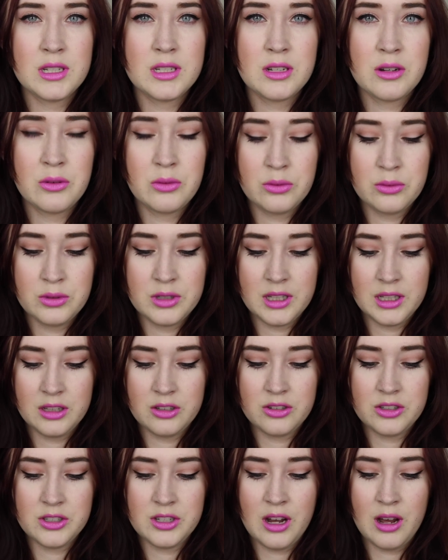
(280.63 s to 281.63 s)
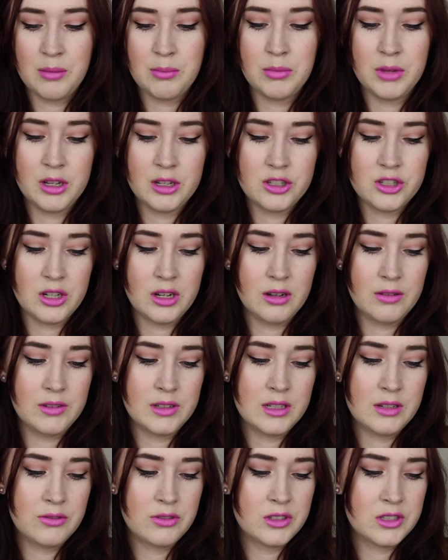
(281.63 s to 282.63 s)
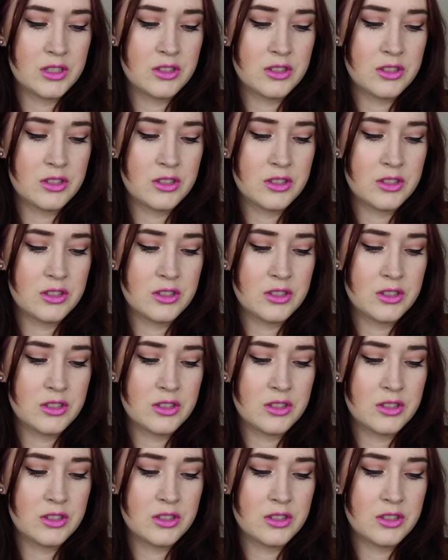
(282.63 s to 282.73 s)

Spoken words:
toned that there's not much of a difference.